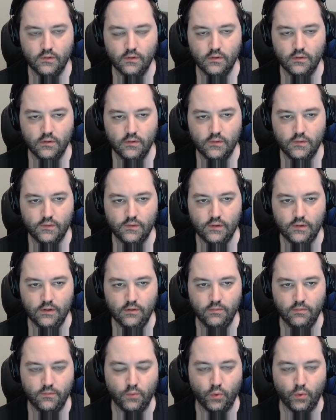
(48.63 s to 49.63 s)

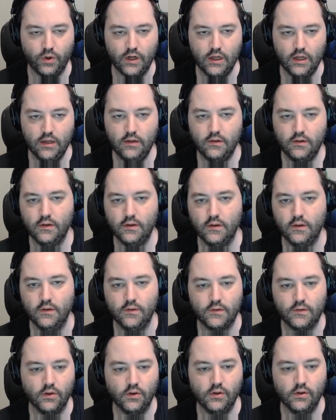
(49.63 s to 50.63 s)
C48 is
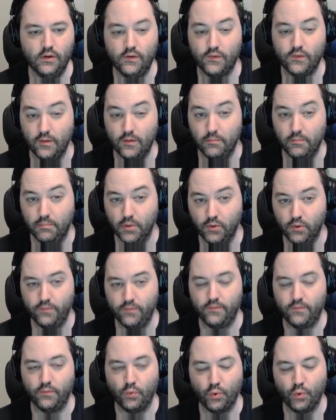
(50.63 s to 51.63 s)
telling us that both
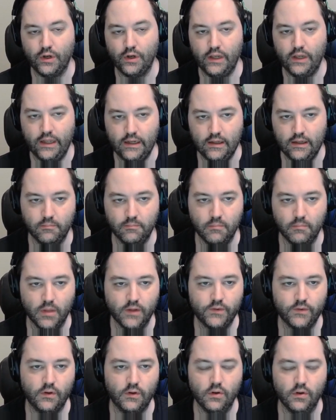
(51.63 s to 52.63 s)
4 and 8
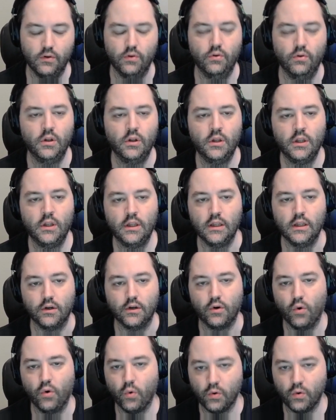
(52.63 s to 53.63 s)
must go in
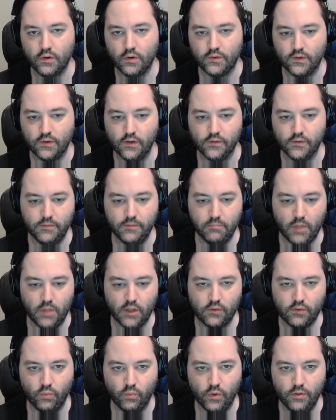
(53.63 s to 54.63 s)
corner cells in
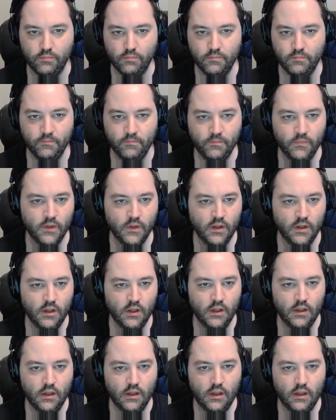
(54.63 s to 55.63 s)
box 1.
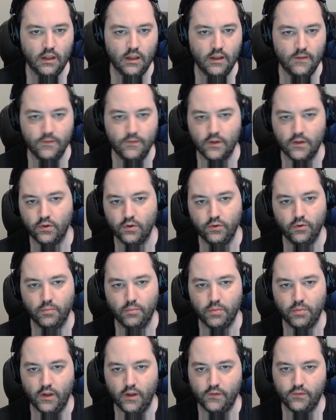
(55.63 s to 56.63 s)
And the clue
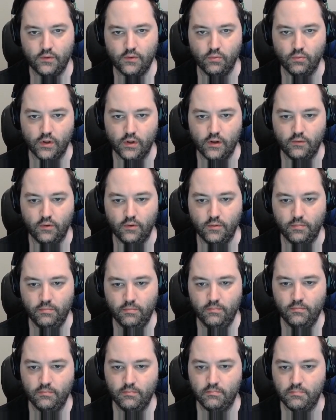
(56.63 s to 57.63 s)
applies to whatever
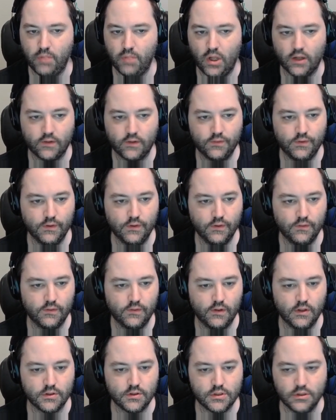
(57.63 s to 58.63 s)
box it is
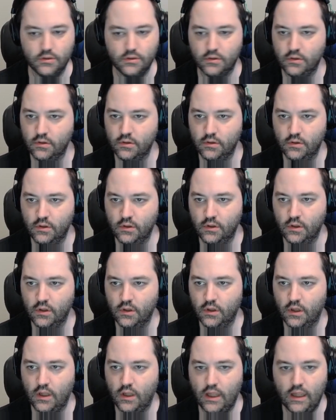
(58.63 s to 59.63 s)
touching.
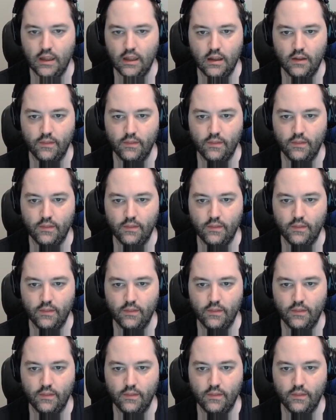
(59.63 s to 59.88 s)
And